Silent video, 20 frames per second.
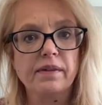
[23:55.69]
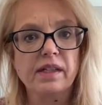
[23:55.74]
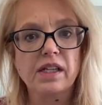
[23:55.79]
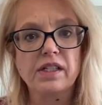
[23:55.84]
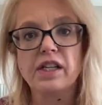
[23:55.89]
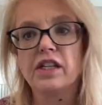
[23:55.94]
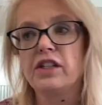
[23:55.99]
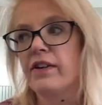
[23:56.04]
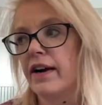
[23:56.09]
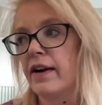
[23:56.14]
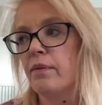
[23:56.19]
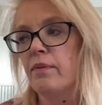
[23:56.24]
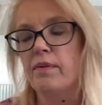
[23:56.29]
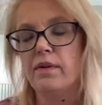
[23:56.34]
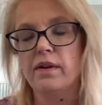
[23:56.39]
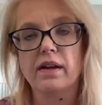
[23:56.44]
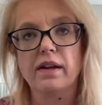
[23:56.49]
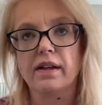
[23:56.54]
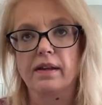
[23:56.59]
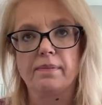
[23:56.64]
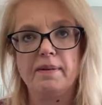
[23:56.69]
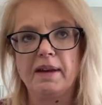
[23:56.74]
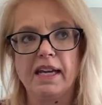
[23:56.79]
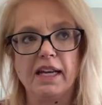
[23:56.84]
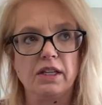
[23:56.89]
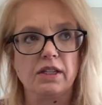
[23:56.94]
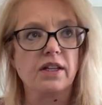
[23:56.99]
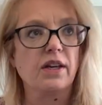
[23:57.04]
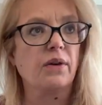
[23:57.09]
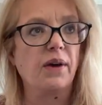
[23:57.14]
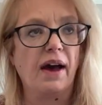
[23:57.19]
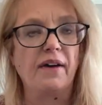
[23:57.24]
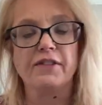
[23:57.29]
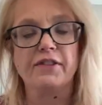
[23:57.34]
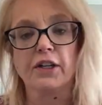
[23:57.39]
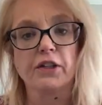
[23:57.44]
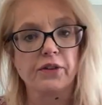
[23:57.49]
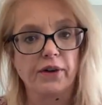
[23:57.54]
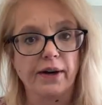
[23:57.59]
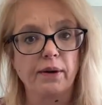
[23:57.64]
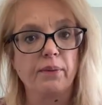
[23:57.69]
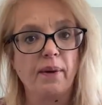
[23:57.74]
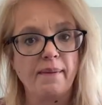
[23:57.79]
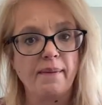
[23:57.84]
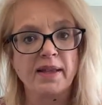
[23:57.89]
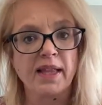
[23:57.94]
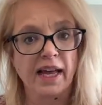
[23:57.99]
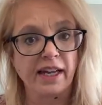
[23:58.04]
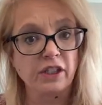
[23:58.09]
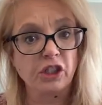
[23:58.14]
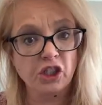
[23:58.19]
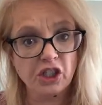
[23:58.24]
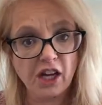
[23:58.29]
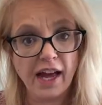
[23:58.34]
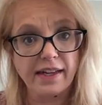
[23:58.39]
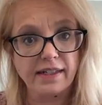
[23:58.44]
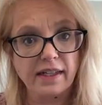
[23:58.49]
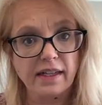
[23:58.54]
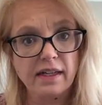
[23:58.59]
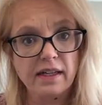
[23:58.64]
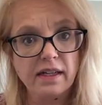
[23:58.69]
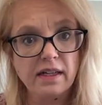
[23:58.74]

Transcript: because Hugh Hefner treated women like shit.